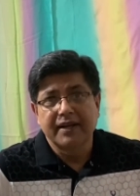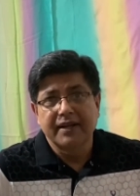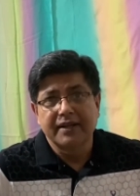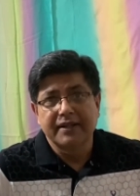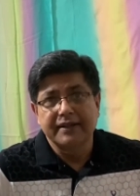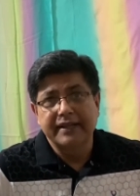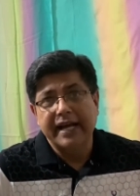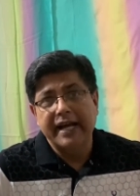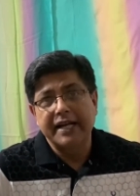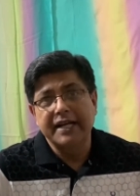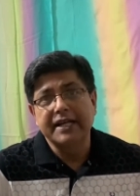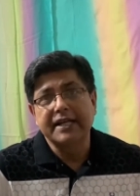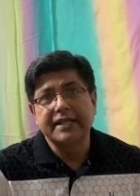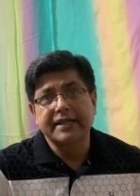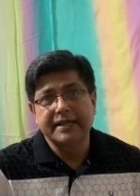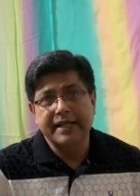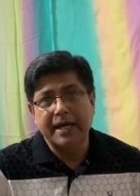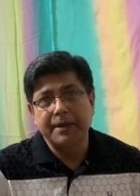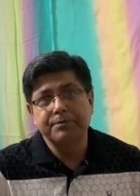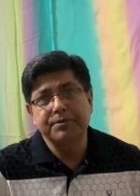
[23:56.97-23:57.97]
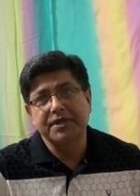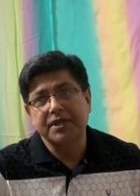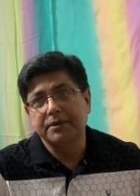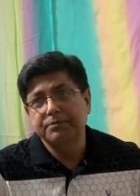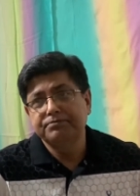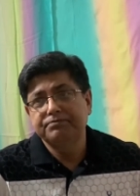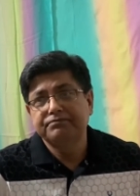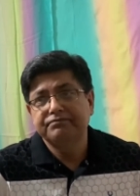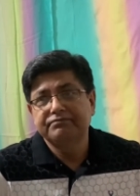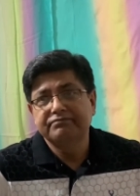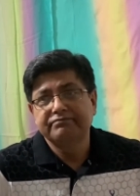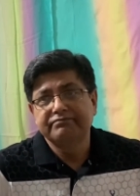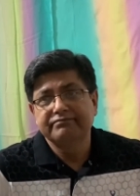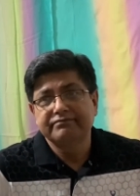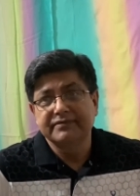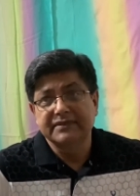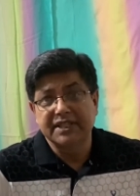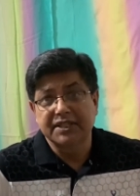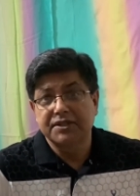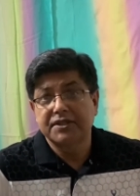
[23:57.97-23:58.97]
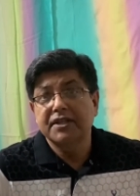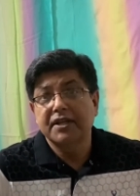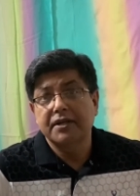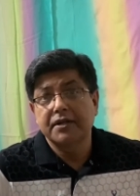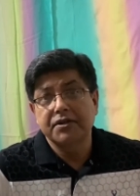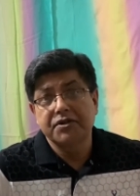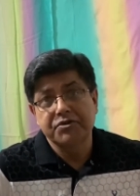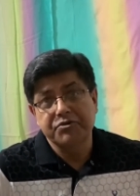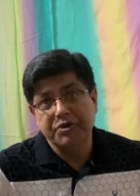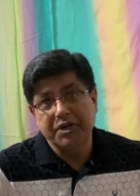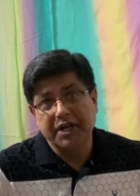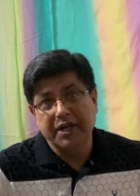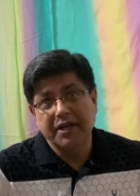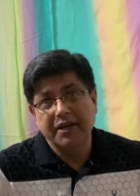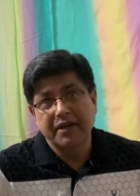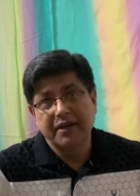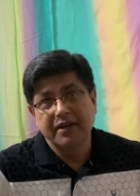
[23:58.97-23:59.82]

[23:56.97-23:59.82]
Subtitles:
Then he climbed up the 3rd tree